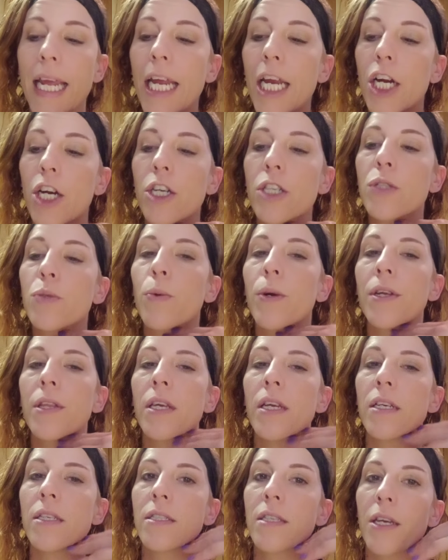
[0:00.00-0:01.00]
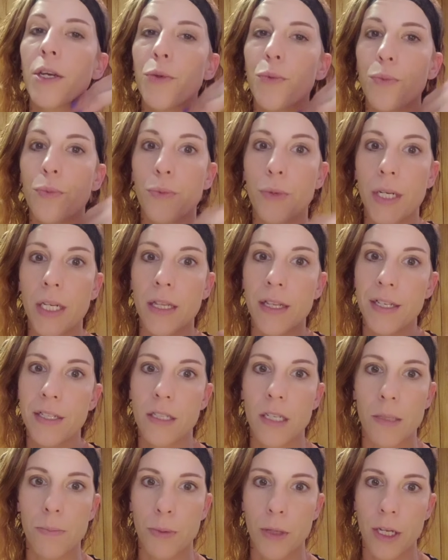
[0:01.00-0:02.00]
here's where things get really
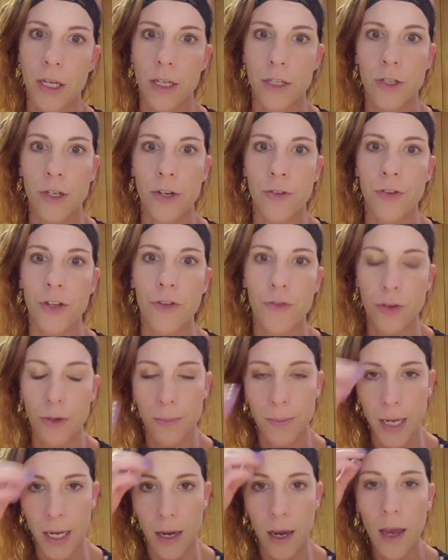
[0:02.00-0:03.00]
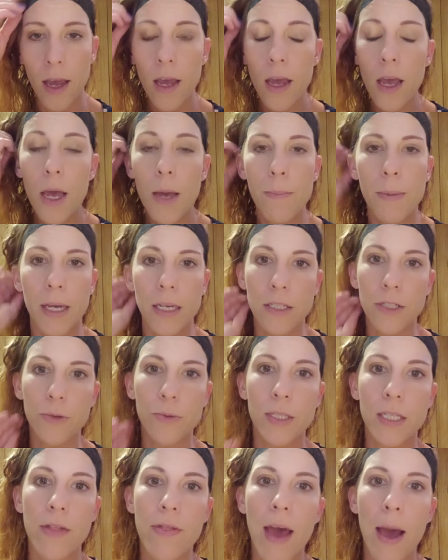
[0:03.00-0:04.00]
deeply unnerving for me, because it
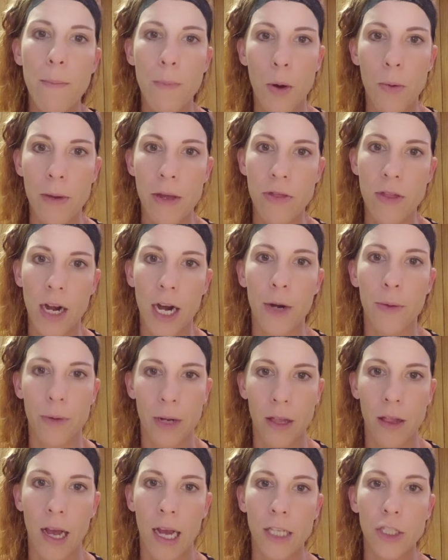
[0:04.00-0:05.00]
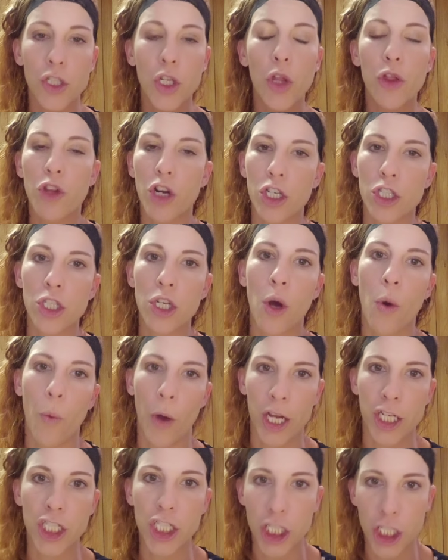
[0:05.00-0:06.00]
was in that moment that I realized there's no
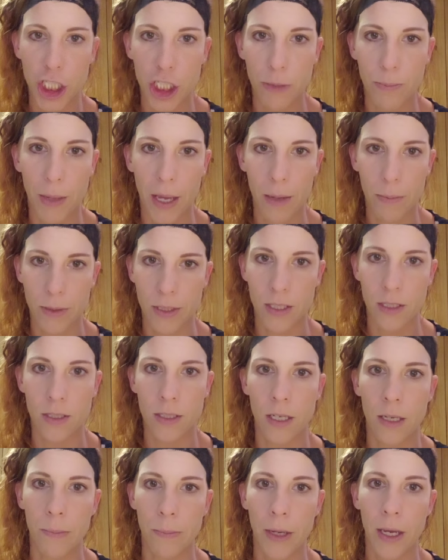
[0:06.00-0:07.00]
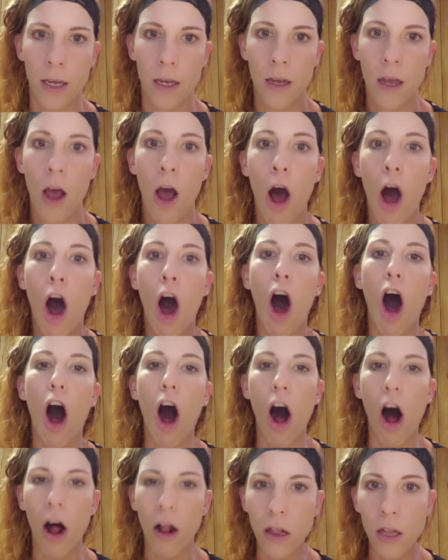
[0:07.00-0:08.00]
way she should be able to see me.
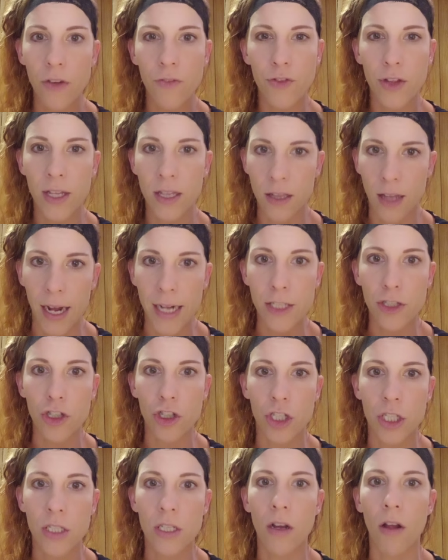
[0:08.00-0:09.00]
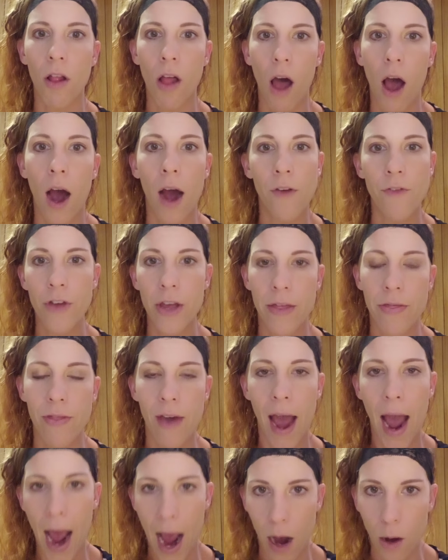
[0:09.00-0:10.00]
All of the lights are still off in the
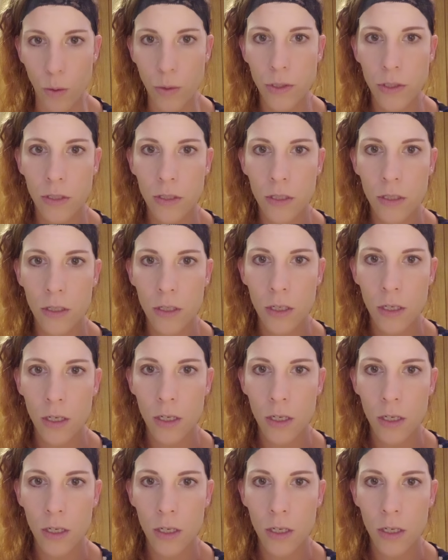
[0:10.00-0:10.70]
house.